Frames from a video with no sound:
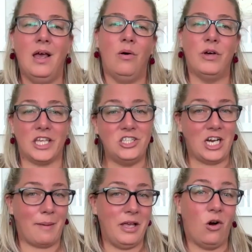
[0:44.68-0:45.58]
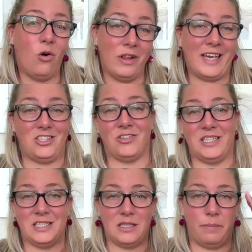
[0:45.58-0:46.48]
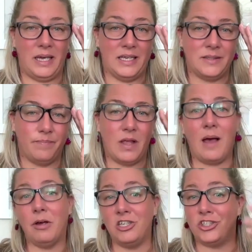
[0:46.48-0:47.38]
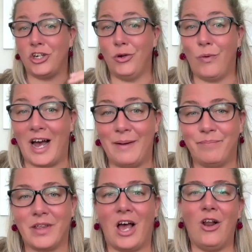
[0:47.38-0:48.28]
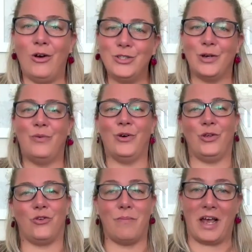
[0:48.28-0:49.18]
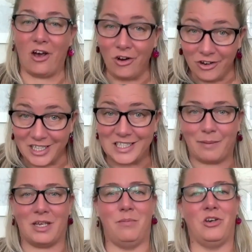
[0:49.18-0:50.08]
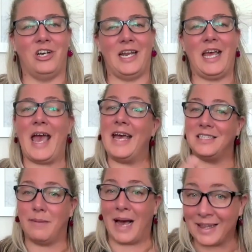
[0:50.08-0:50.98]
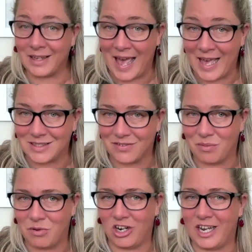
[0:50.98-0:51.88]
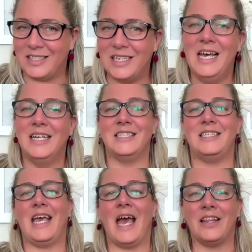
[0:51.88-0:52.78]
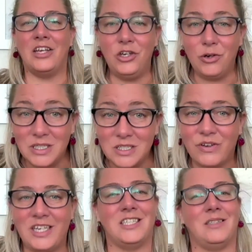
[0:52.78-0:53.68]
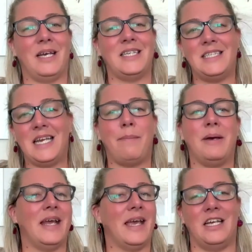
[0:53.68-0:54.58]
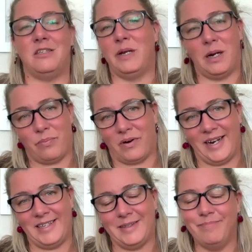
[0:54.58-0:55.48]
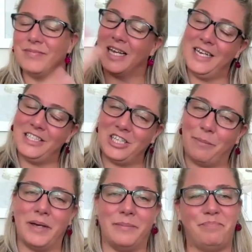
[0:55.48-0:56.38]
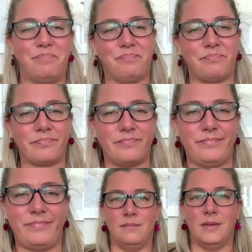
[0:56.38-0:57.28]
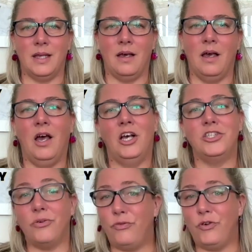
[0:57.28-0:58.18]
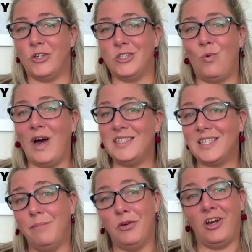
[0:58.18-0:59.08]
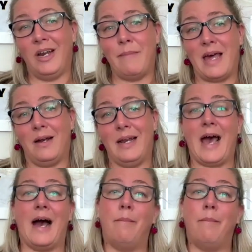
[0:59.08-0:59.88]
With Kajabi, all of that stress disappears. I'm going to show you why. I'll also walk you through my own Kajabi community and some other active communities to see how the newest features make setup and engagement a breeze. Let's jump in. So first, why does community matter now